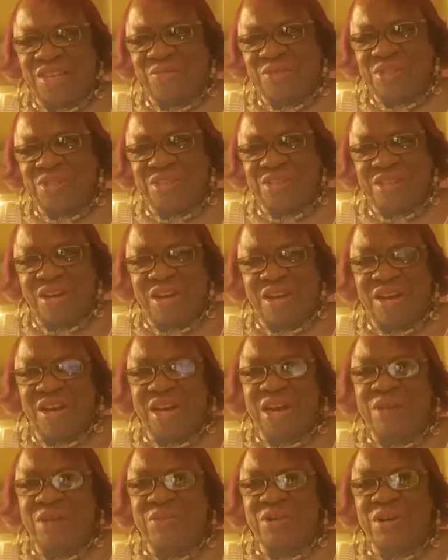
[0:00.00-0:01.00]
And we're starting
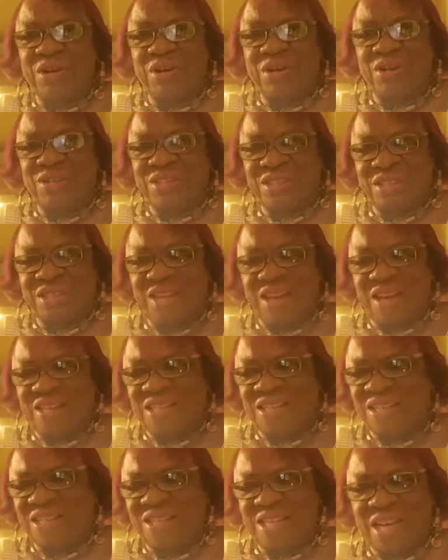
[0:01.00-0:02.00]
out with all
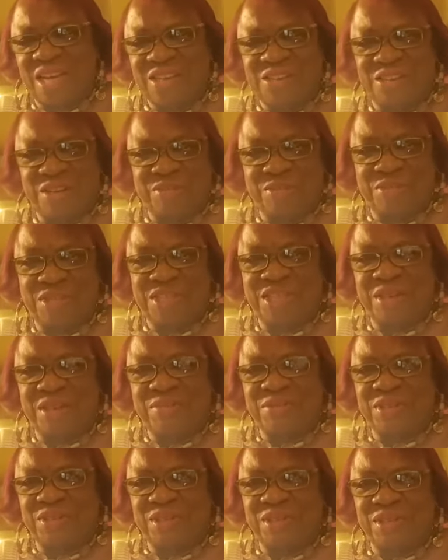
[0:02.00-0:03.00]
continents. I jumped the
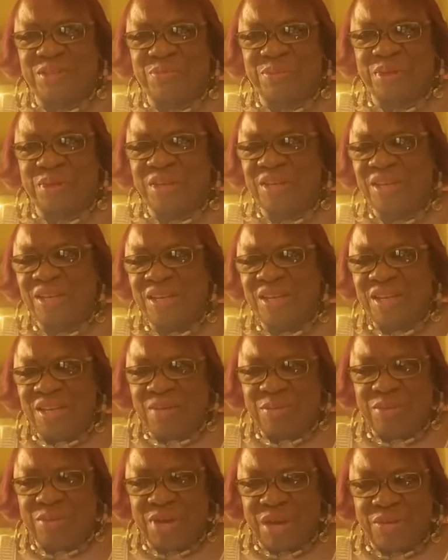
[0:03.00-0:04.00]
subject a little bit,
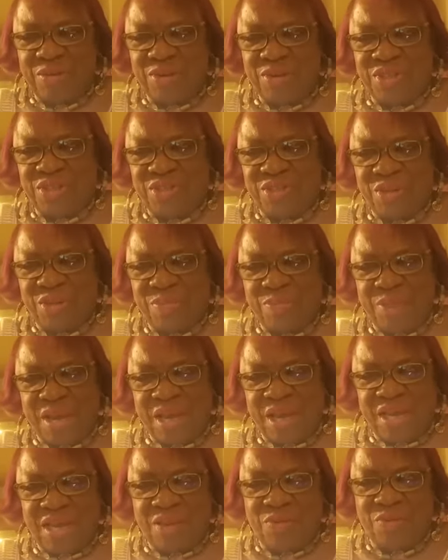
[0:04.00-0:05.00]
but I want to jump
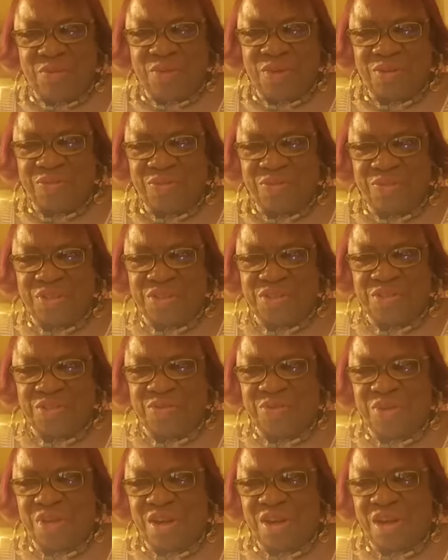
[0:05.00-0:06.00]
back. I want to feature
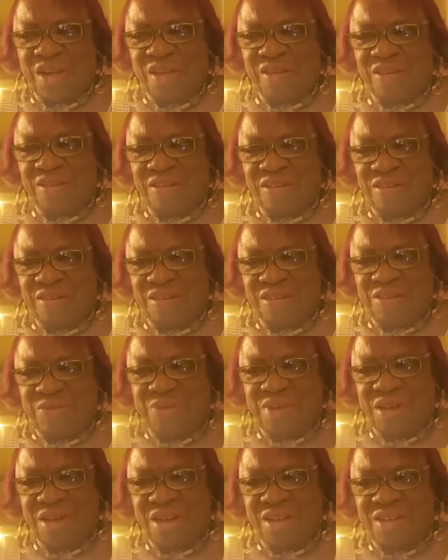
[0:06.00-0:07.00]
Rihanna. Here's
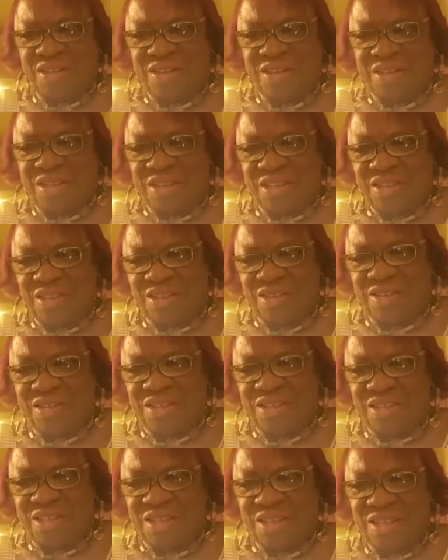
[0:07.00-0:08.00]
Rihanna. You see her?
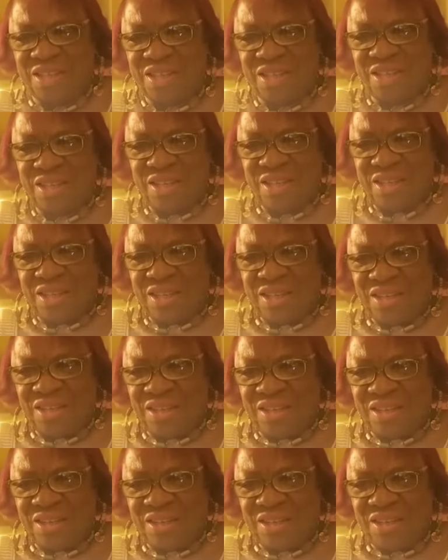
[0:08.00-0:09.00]

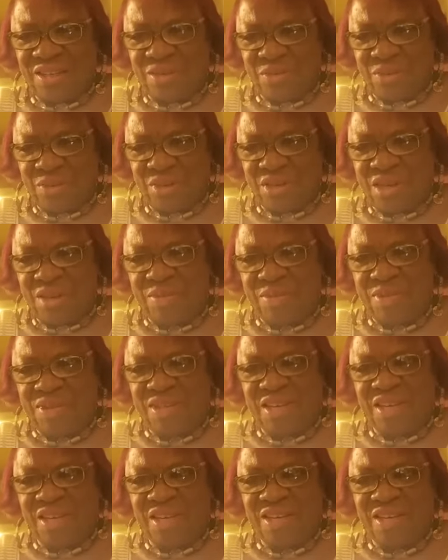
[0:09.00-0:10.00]
Yeah, we're coming
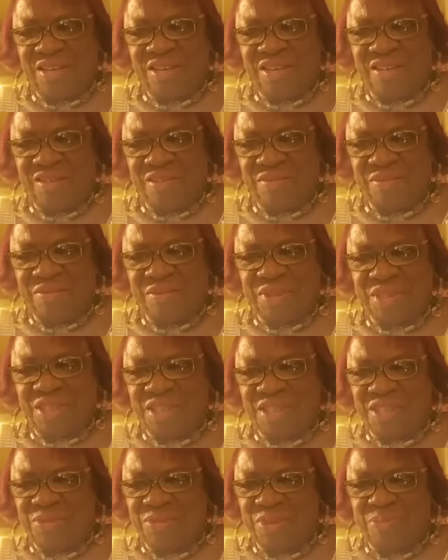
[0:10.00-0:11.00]
to India
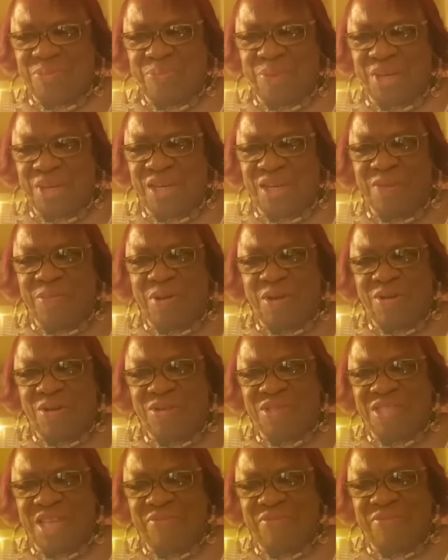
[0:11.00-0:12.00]
because we're picking up all
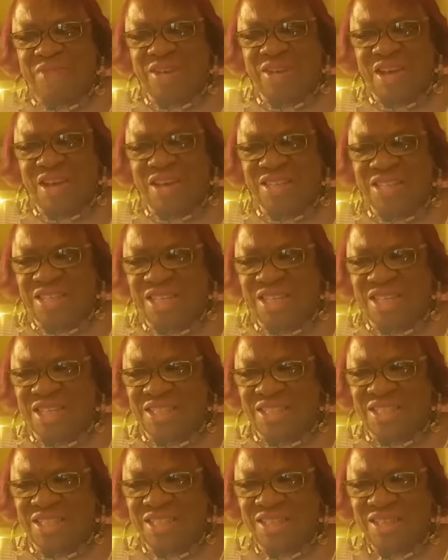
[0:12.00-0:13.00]
seven continents.
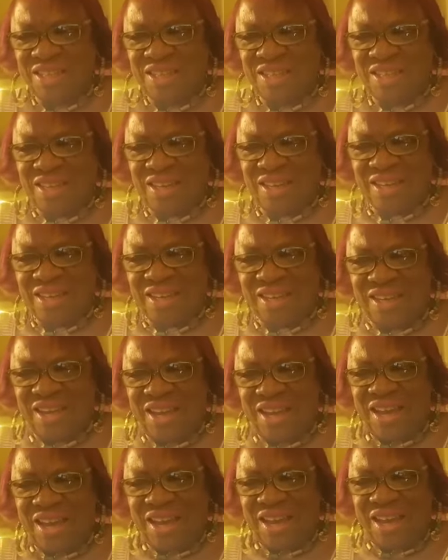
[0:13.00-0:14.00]

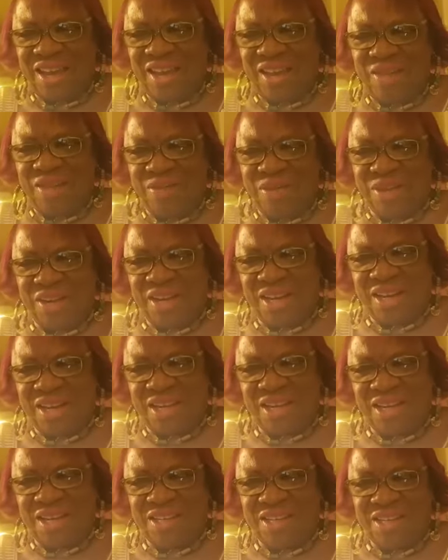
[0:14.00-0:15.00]
Yay, we're going to hit
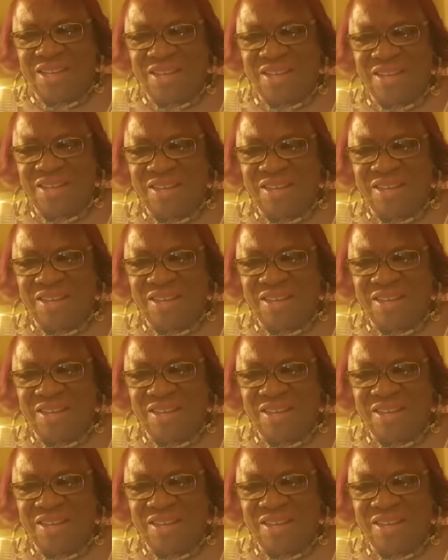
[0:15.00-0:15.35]
India.